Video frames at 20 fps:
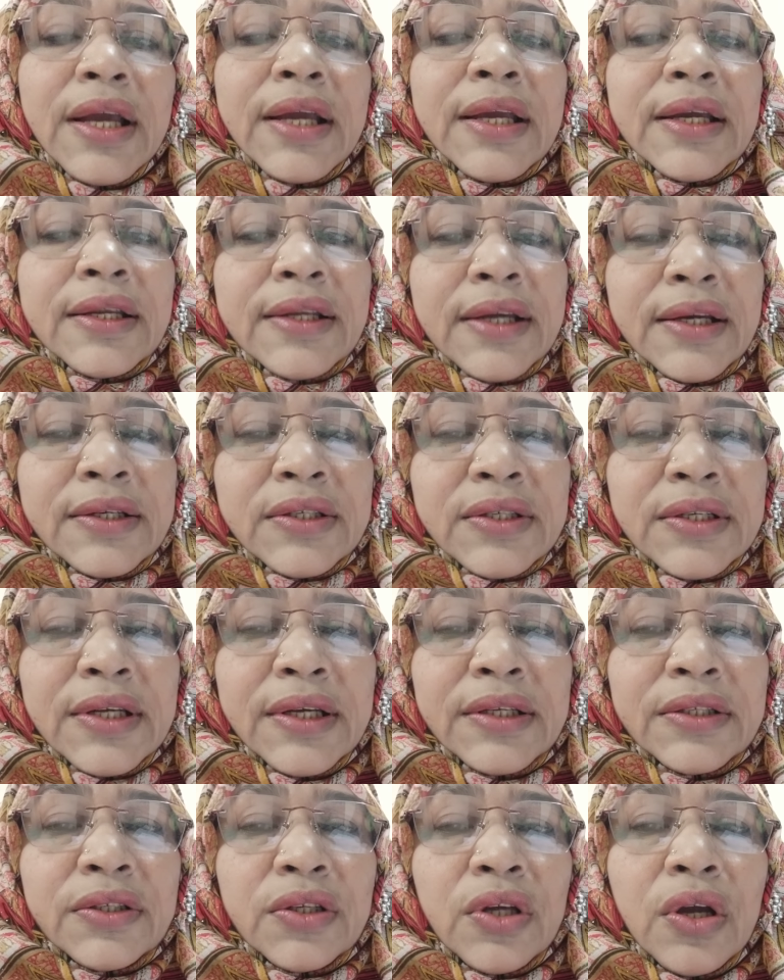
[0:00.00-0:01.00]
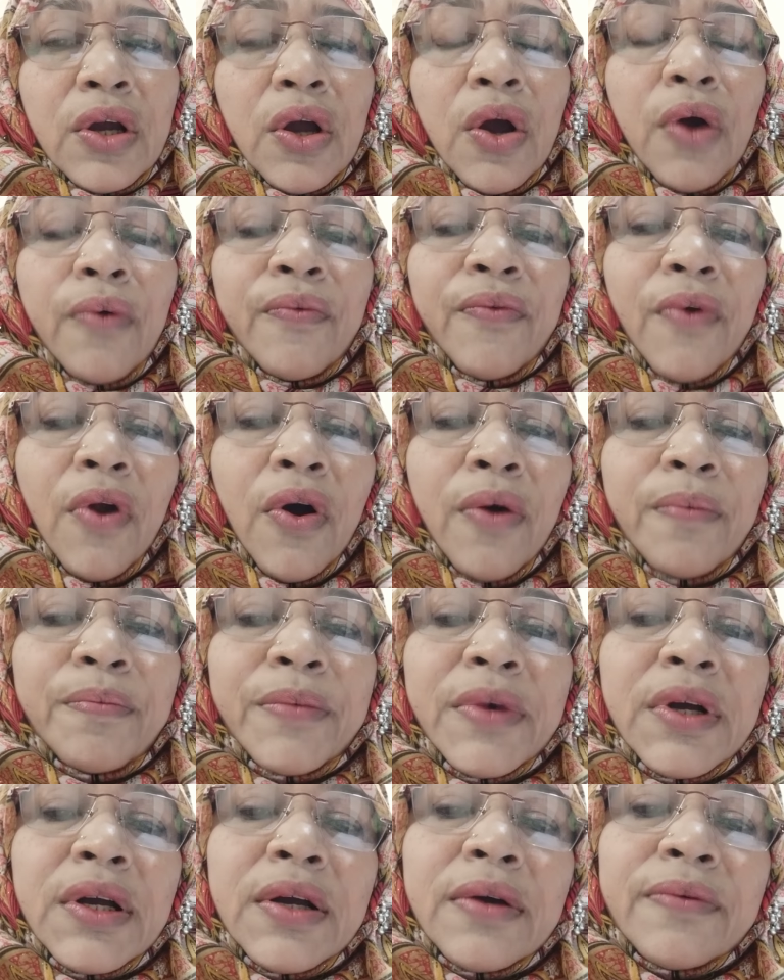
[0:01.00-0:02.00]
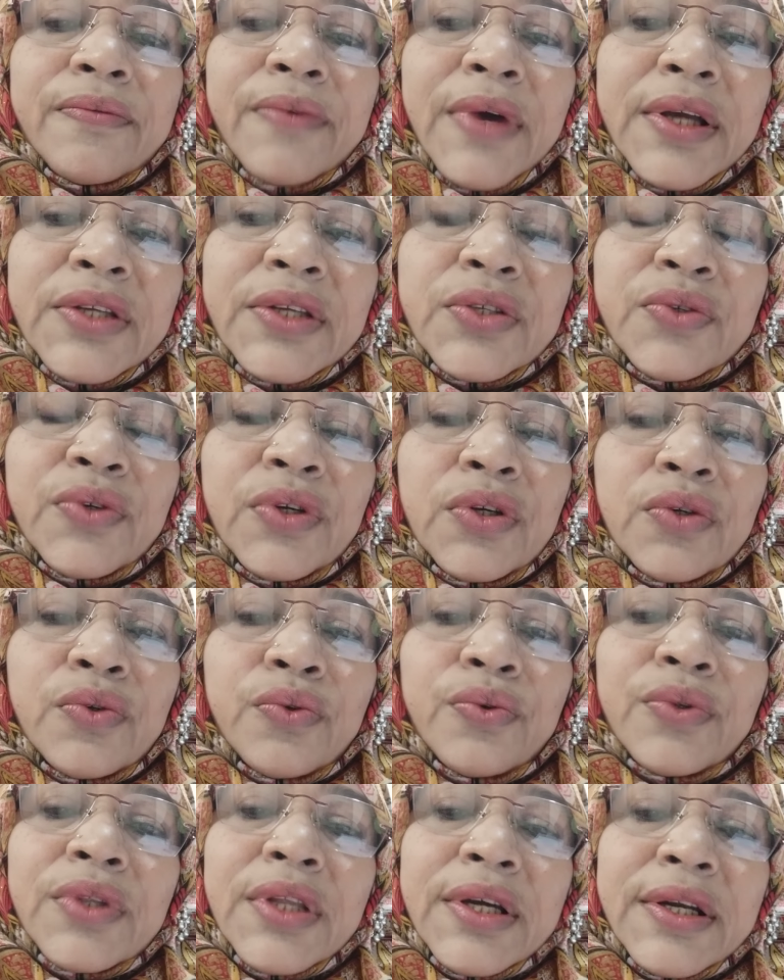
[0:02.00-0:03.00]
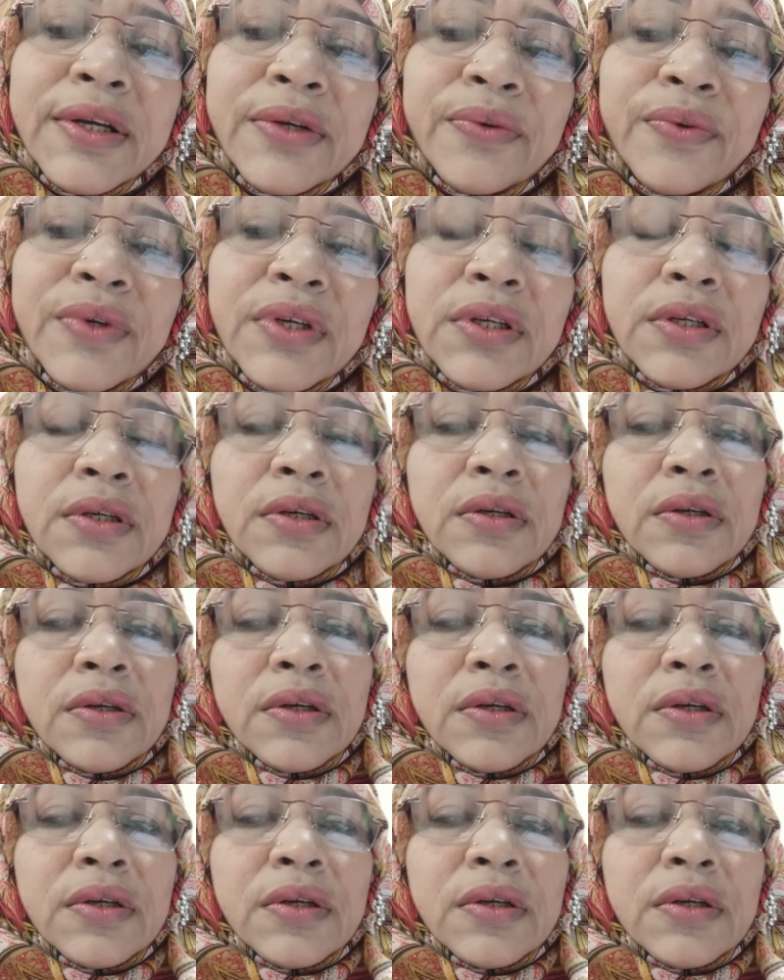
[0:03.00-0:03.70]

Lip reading: It extends from first week to third week.